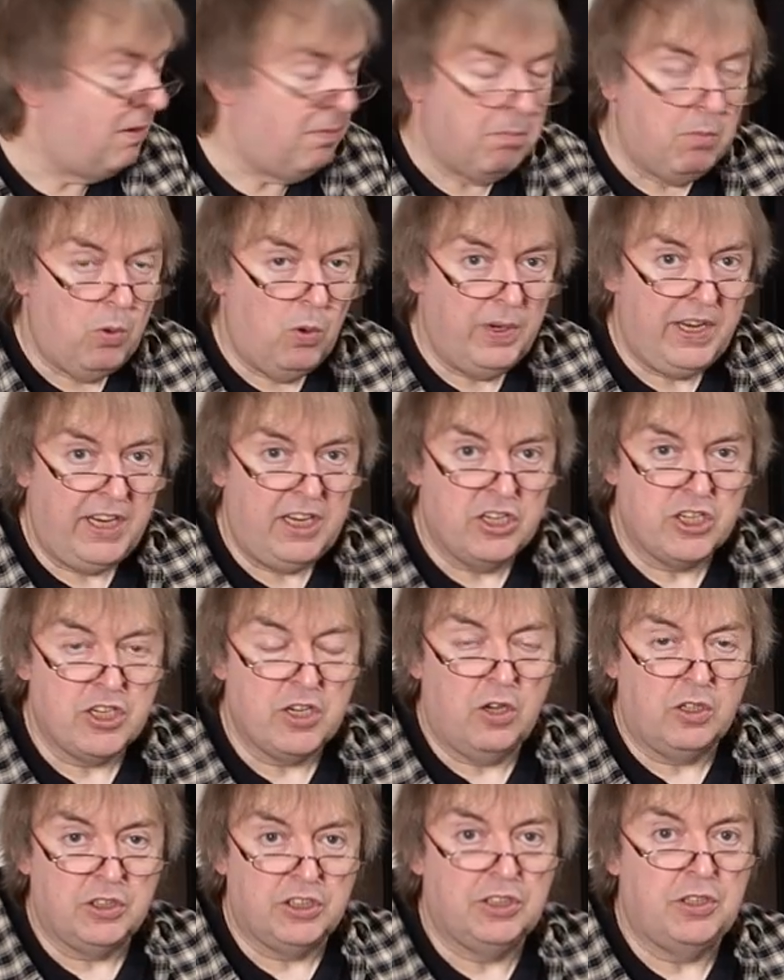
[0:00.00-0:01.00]
Morning
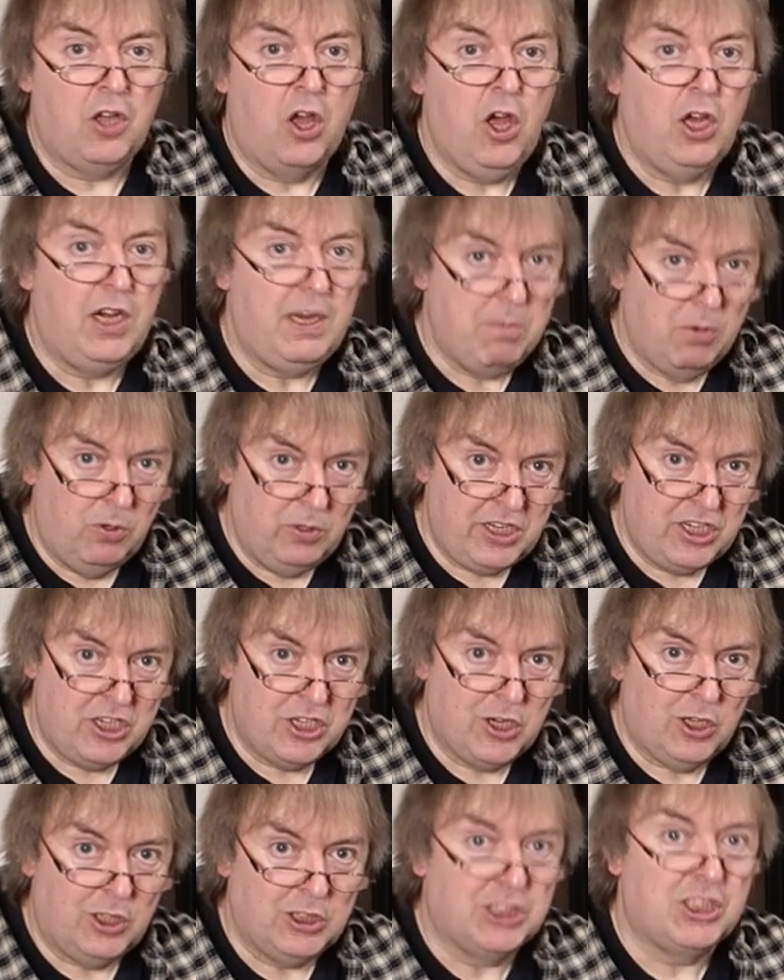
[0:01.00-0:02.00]
shots, early morning
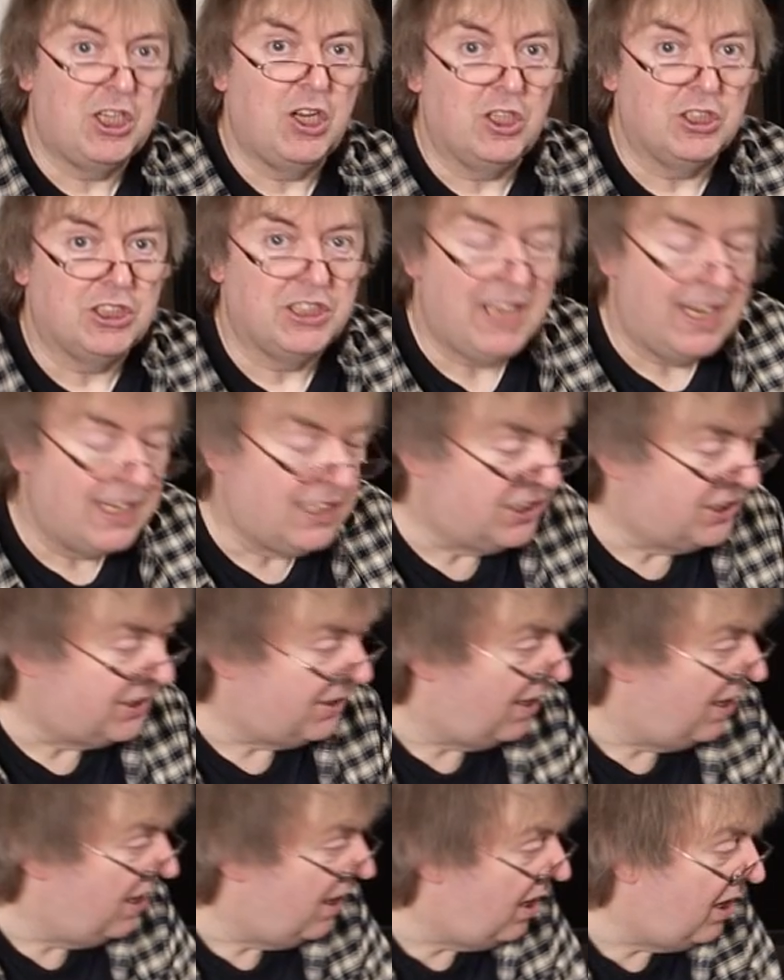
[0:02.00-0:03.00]
shots cost
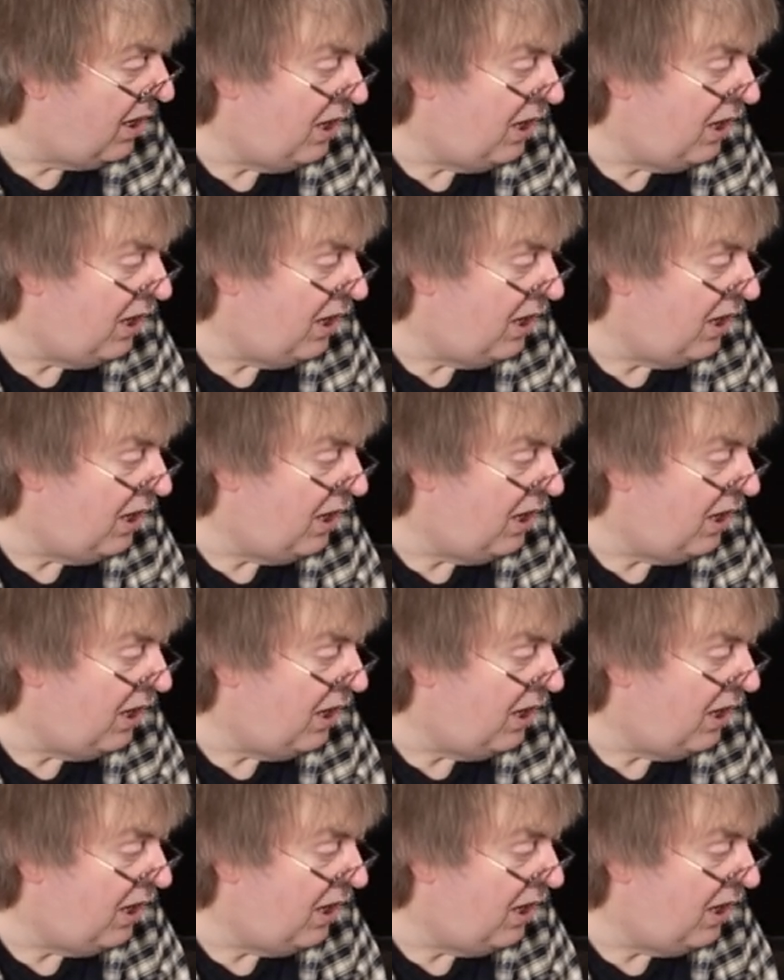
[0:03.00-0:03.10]
extra.